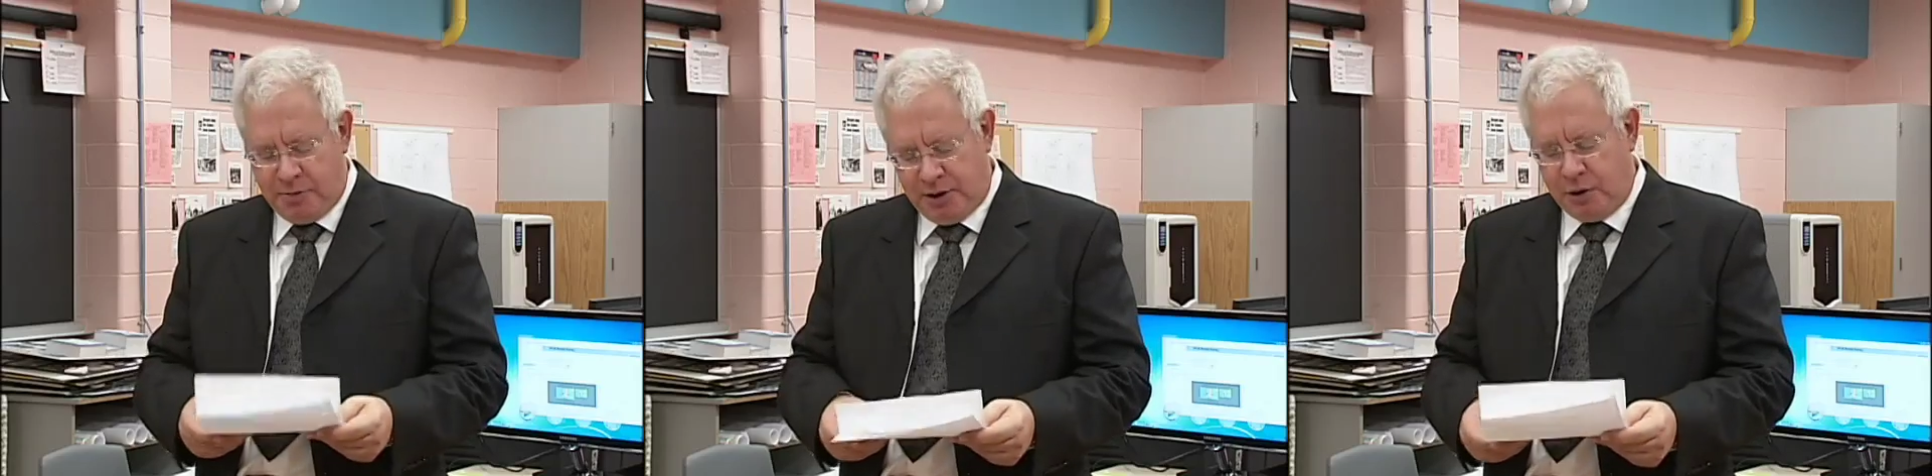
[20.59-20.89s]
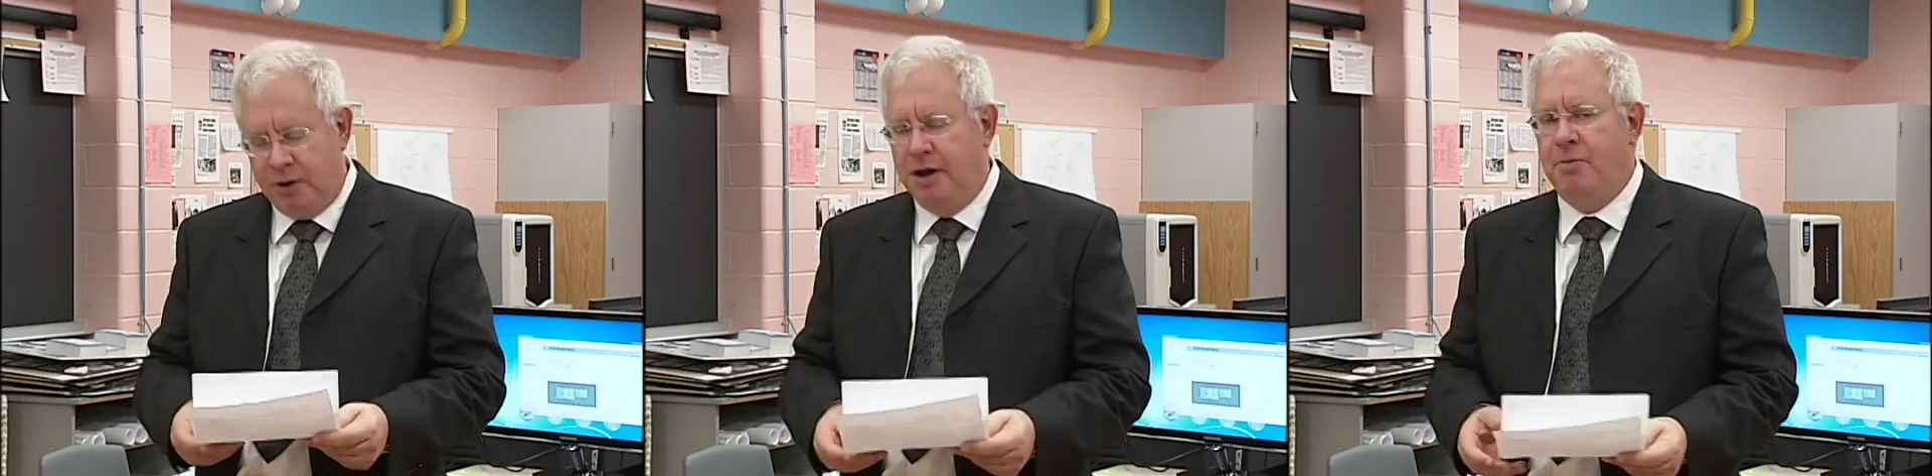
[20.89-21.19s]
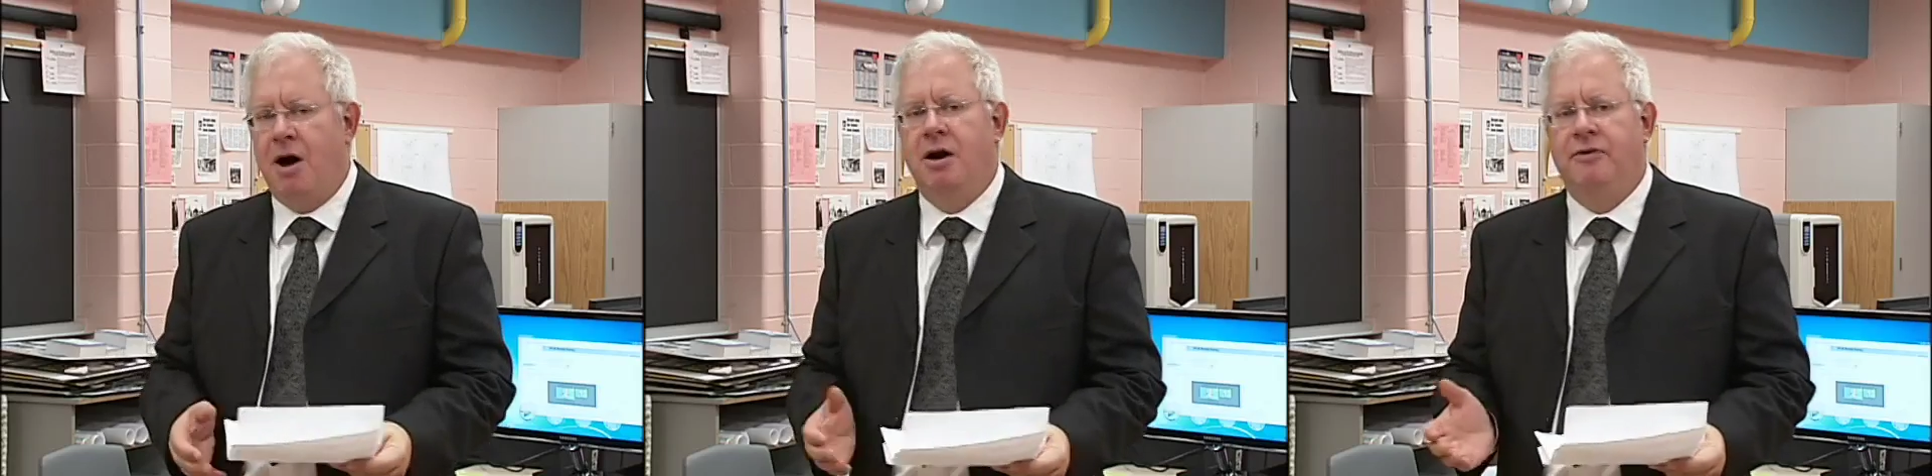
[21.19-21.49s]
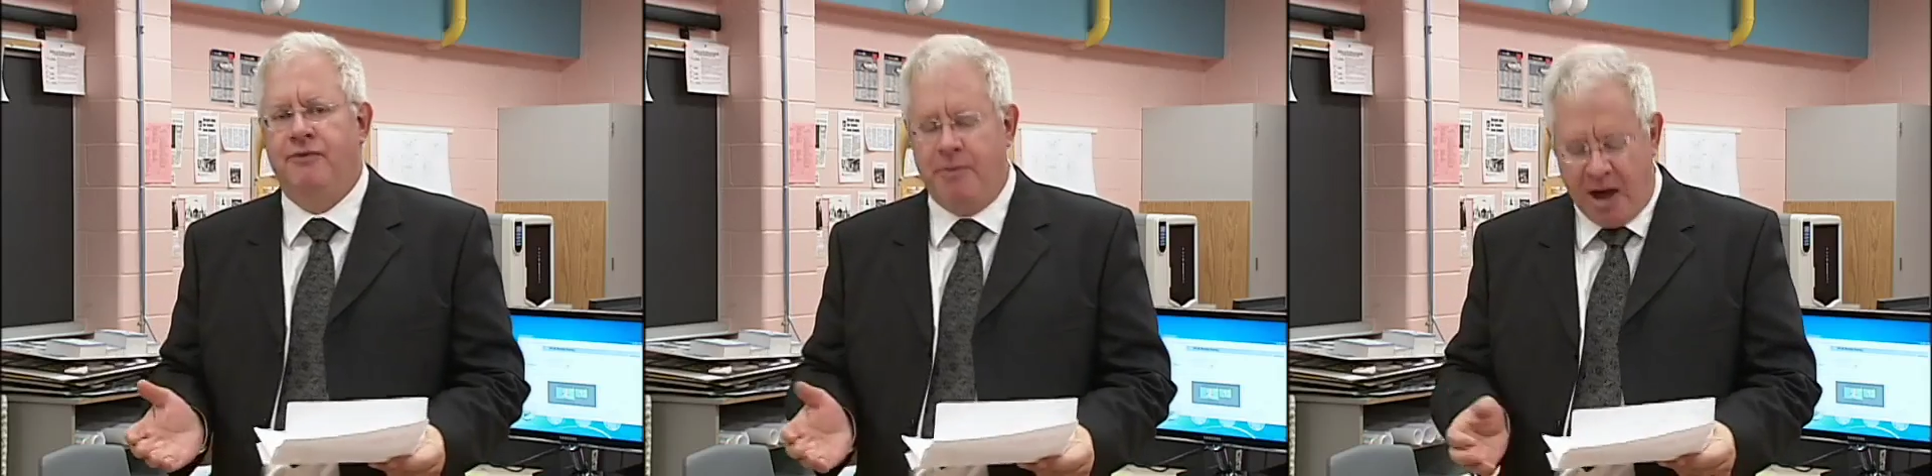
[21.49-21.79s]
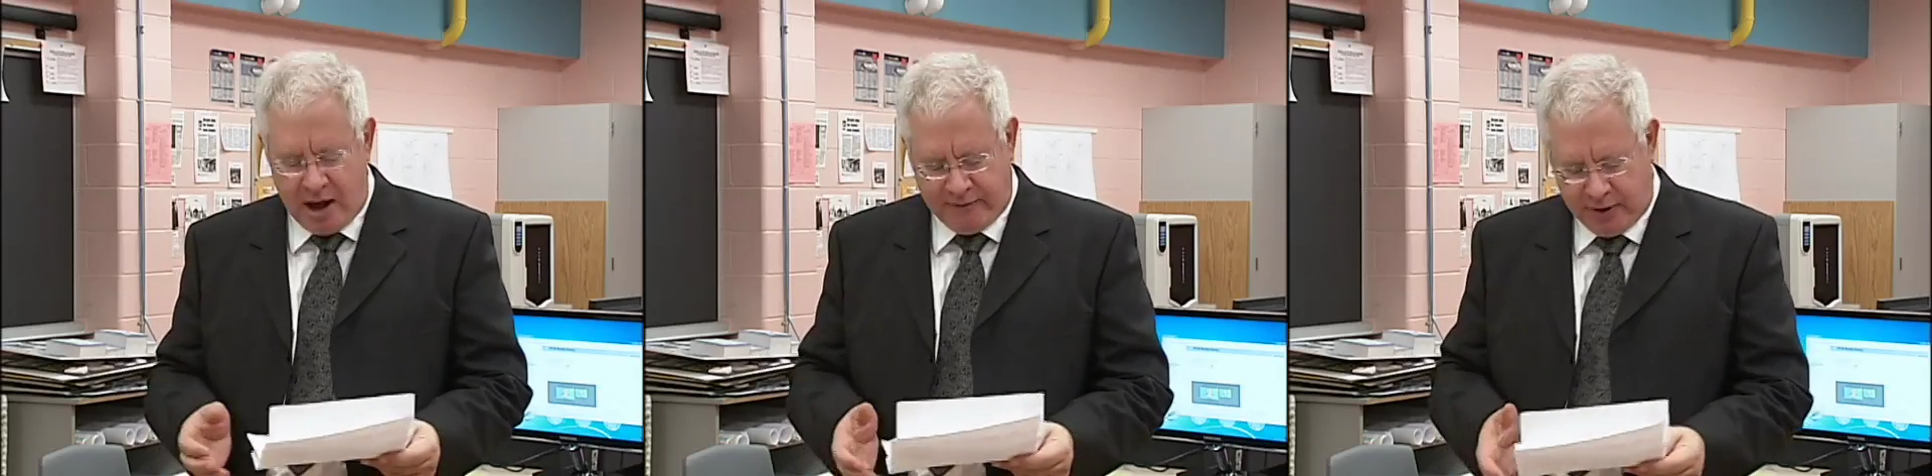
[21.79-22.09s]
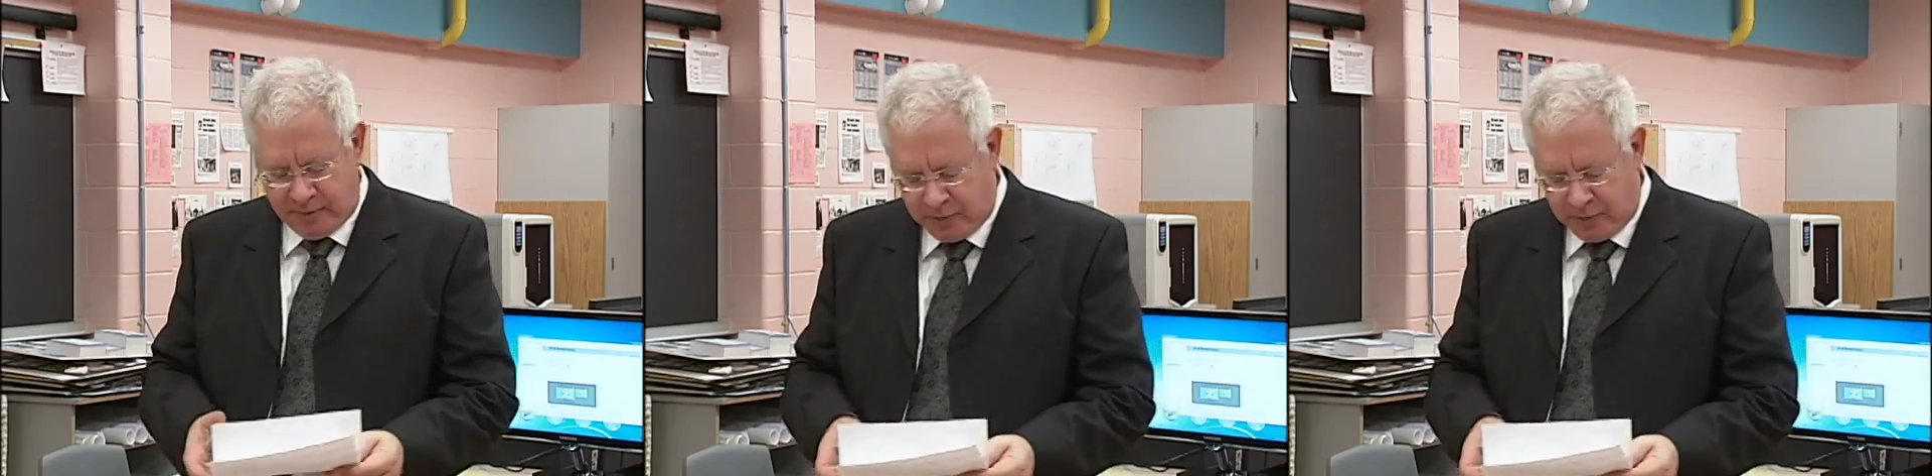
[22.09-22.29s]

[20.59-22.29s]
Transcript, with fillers: literally manna from heaven.